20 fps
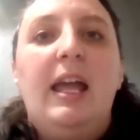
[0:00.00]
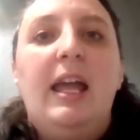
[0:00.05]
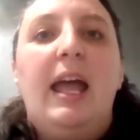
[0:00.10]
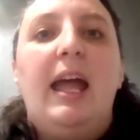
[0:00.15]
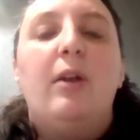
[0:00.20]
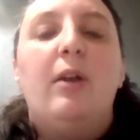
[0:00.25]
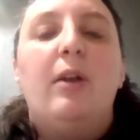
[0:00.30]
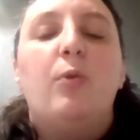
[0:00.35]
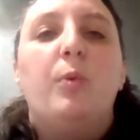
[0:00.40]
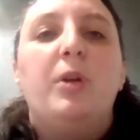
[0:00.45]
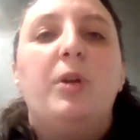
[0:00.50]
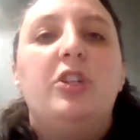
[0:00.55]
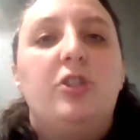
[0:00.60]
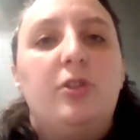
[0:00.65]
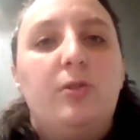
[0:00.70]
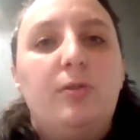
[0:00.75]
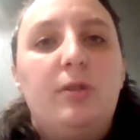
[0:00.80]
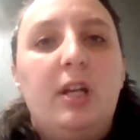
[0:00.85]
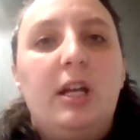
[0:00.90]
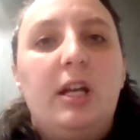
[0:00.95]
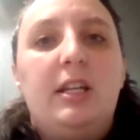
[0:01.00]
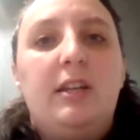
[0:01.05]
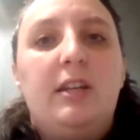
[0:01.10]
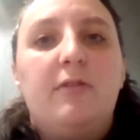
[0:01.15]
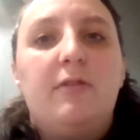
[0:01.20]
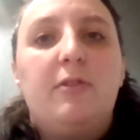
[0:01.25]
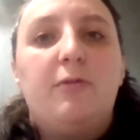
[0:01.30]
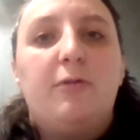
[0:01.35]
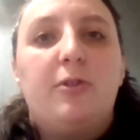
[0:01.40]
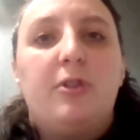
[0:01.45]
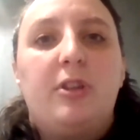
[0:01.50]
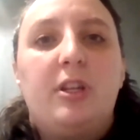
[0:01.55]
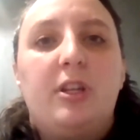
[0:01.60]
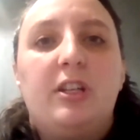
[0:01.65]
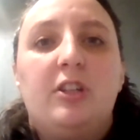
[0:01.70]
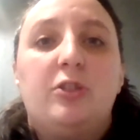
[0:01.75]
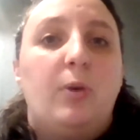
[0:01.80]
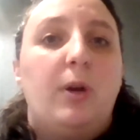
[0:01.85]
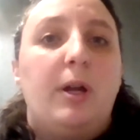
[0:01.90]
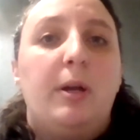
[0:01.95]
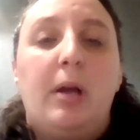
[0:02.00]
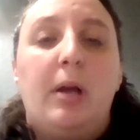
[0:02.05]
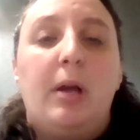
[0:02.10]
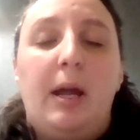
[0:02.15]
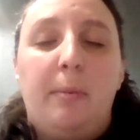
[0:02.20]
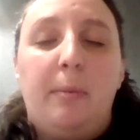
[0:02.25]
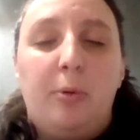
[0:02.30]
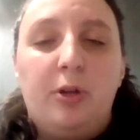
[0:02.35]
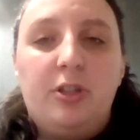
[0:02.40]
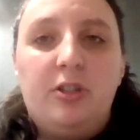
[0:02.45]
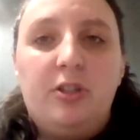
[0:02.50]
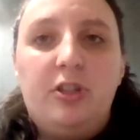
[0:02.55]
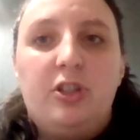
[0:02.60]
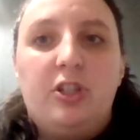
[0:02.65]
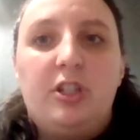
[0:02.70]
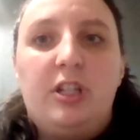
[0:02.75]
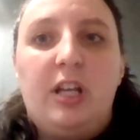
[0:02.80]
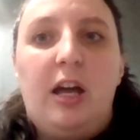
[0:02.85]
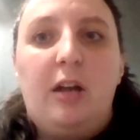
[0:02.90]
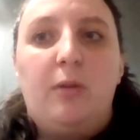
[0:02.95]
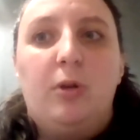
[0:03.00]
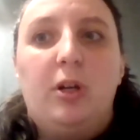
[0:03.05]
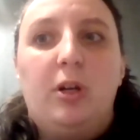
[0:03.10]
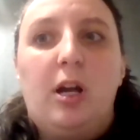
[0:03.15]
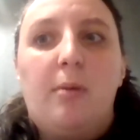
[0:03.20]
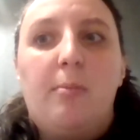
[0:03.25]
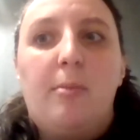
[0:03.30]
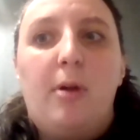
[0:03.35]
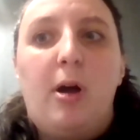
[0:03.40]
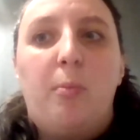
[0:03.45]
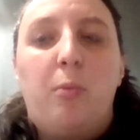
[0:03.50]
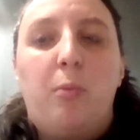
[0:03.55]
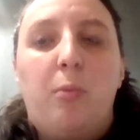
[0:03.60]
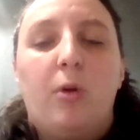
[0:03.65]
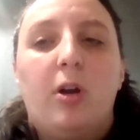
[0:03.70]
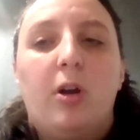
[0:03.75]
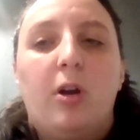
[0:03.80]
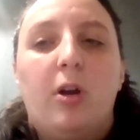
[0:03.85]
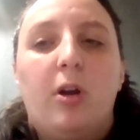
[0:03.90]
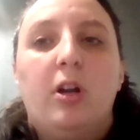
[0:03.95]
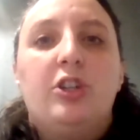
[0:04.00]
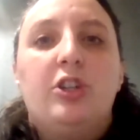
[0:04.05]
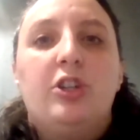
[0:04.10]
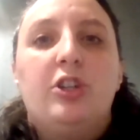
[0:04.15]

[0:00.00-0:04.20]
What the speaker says: And we do that even for things. So I personally just had one come up where